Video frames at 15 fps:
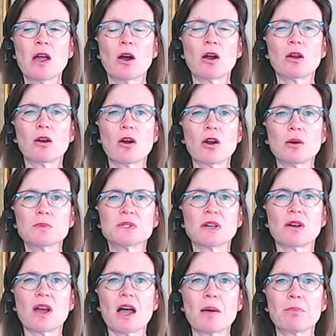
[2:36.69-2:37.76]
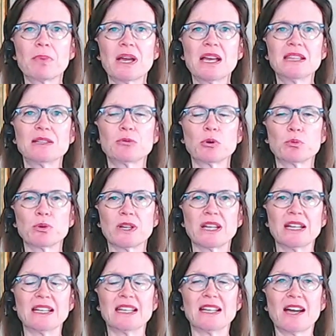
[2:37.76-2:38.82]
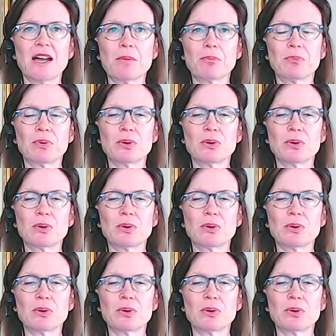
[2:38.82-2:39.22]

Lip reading: Our arms are up, and then we'll bring a knee up